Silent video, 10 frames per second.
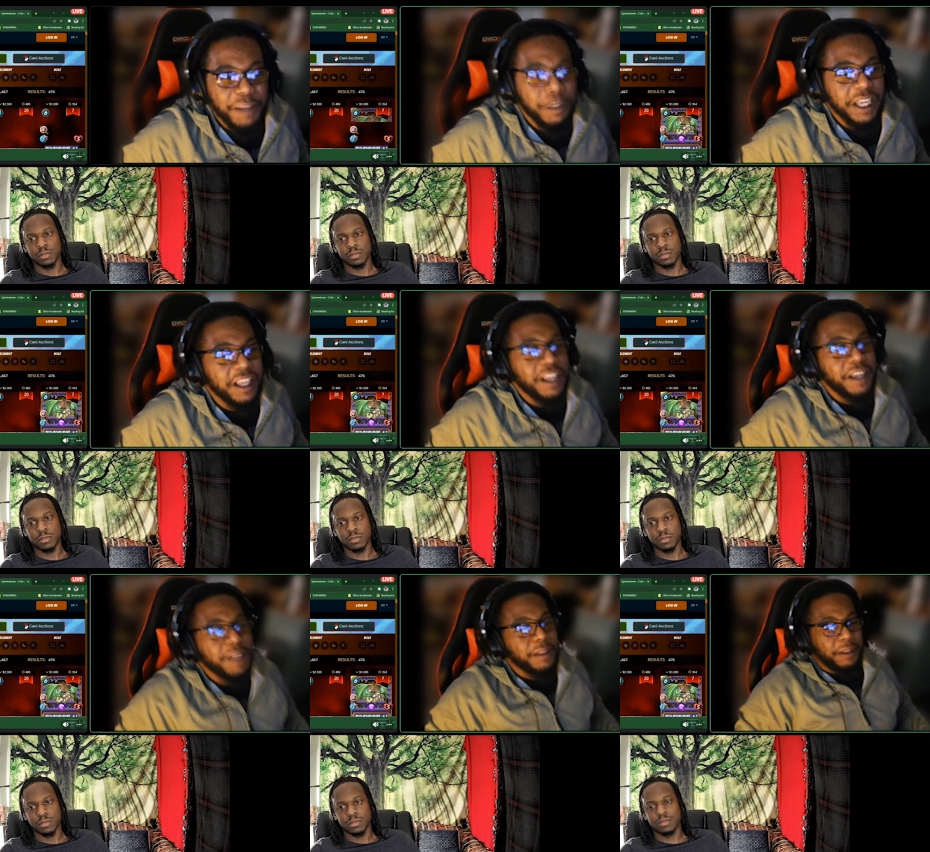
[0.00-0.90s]
Speaker 1: but
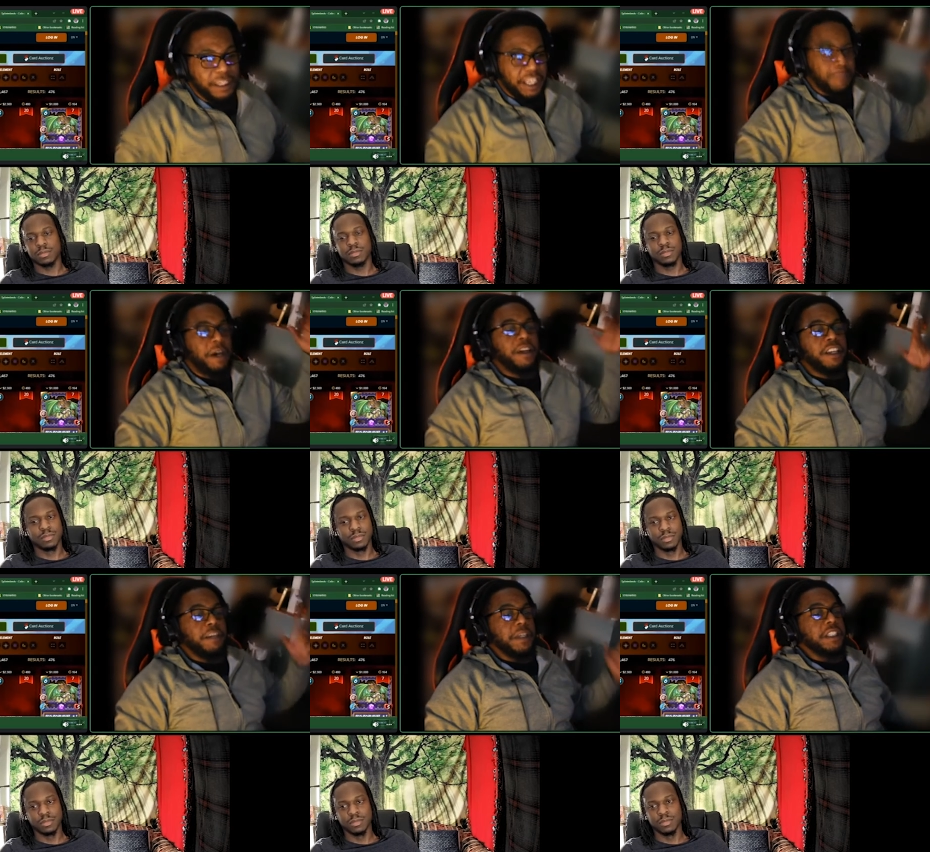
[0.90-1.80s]
the thing about him
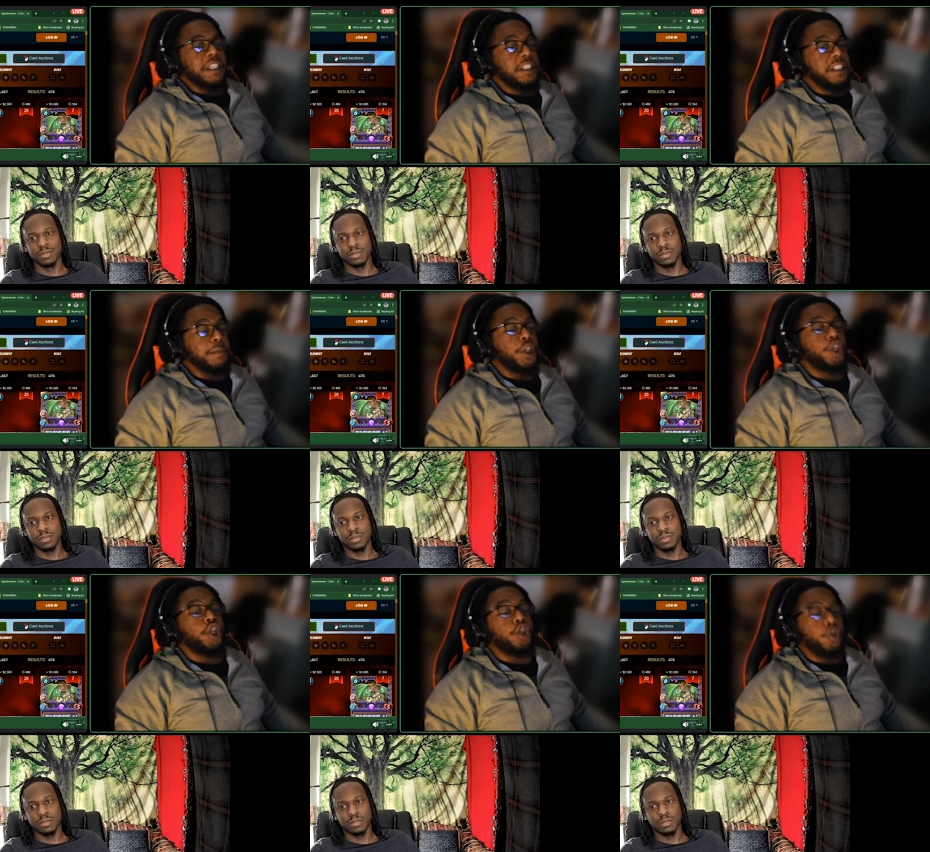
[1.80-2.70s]
is he's some
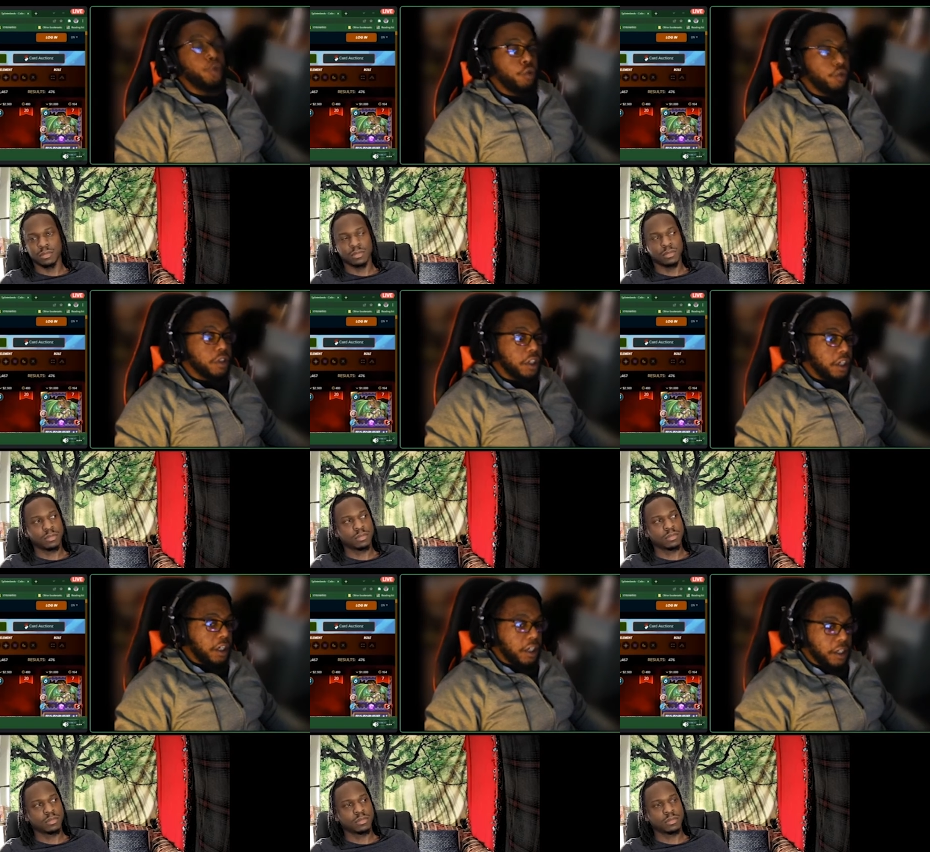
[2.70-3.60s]
huge.
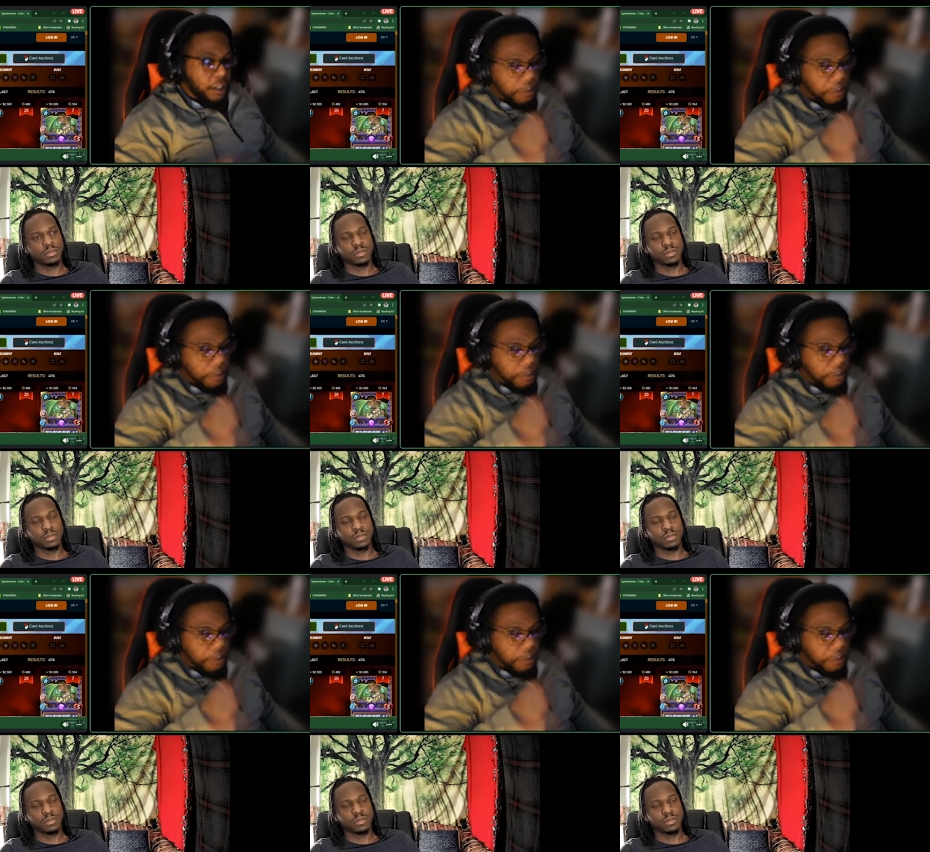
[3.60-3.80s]
uh